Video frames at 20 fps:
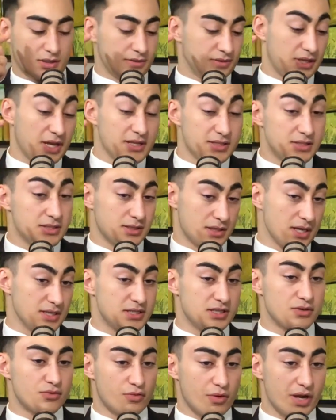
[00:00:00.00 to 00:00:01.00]

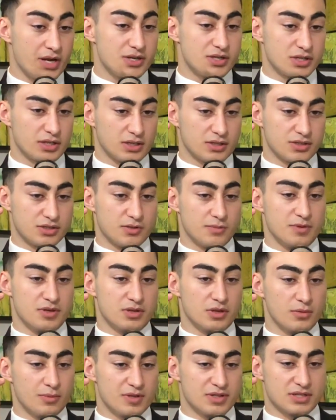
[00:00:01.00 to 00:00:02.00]
that's enraging because you've
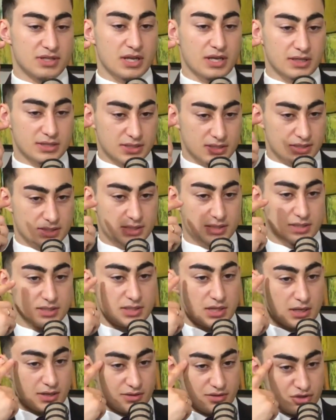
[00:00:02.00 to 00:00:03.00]
been saying since the
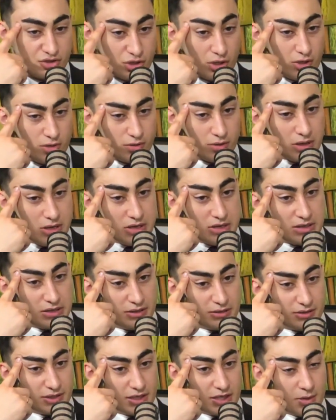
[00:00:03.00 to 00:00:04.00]
start of the show,
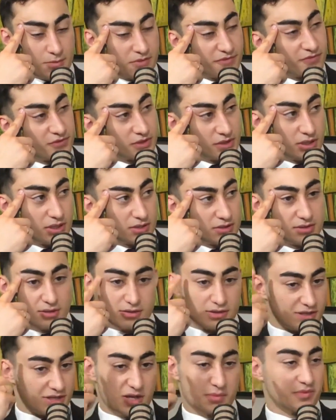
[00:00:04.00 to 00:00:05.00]
they're coming for your
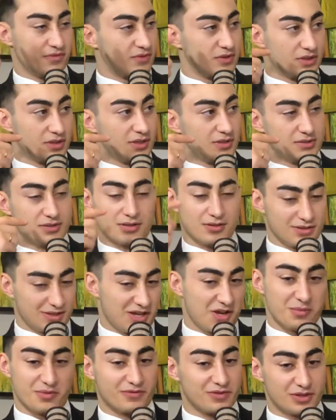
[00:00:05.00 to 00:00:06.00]
kids, they're coming for your kids,
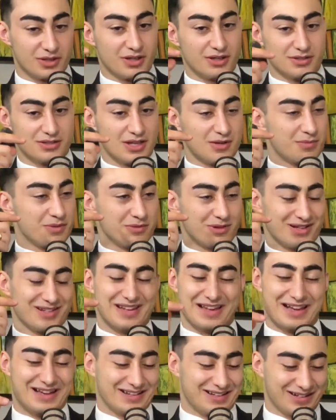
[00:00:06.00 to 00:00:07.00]
they're coming for your kids. And people are
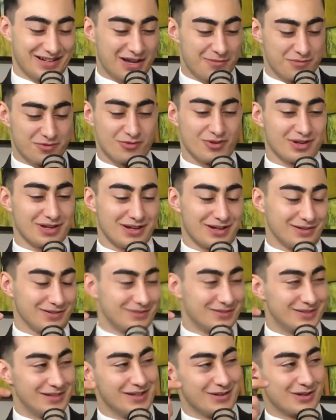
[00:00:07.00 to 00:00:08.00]
like, nah, come on,
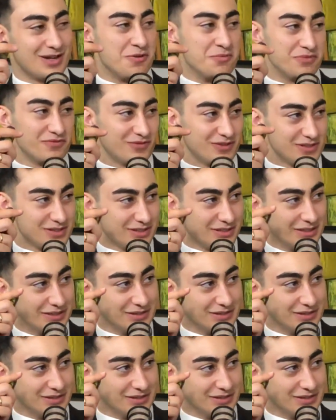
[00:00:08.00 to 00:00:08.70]
Ricardo, you're not coming for your